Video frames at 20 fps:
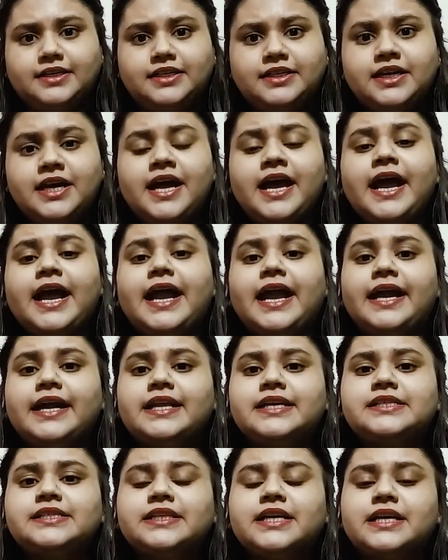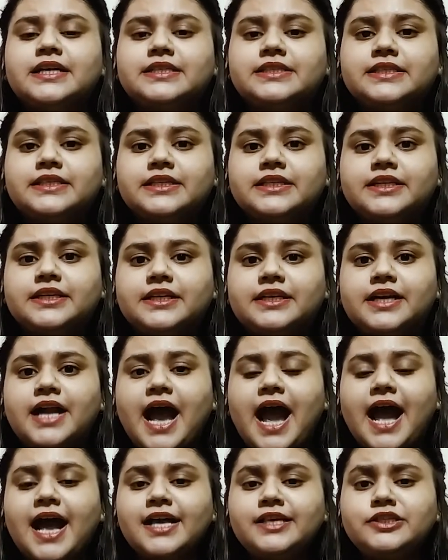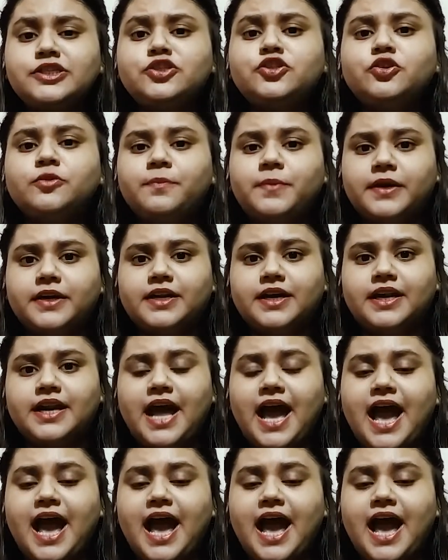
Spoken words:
it is considered as to be done